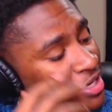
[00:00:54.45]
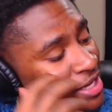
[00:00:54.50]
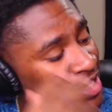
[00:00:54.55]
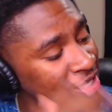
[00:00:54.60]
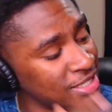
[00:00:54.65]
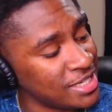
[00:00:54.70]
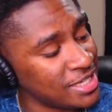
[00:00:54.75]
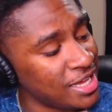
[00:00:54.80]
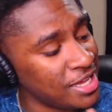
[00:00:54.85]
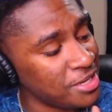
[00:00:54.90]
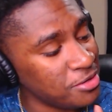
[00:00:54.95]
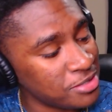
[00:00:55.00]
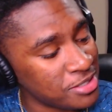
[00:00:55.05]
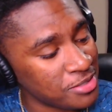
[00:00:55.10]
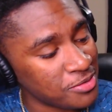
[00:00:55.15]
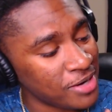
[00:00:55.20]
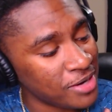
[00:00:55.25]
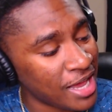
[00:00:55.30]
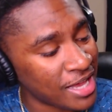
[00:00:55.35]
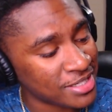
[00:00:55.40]
He said you should
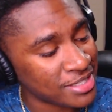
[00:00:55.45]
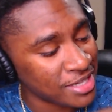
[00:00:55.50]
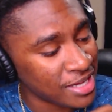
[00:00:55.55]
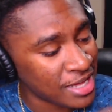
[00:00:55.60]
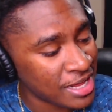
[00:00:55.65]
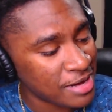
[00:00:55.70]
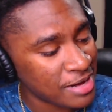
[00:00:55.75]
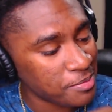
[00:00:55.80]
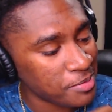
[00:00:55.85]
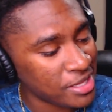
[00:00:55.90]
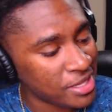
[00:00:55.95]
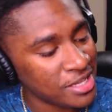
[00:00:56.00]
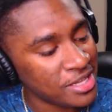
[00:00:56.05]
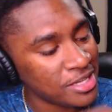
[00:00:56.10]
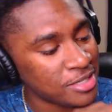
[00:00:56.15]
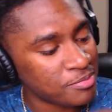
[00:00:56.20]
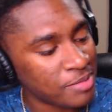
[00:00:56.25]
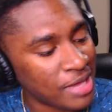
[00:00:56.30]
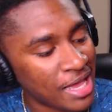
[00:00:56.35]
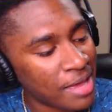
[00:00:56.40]
react to 100 millions,
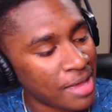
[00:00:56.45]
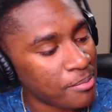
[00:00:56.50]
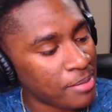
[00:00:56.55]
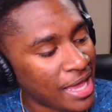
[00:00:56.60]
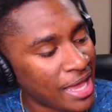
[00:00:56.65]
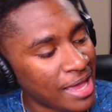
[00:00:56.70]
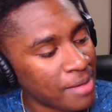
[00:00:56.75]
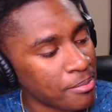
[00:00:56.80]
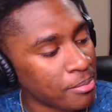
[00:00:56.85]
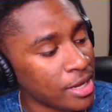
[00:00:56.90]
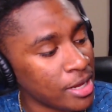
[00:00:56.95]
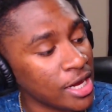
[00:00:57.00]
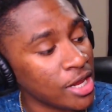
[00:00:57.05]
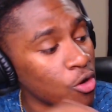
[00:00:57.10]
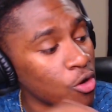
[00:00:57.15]
Bad Bunny,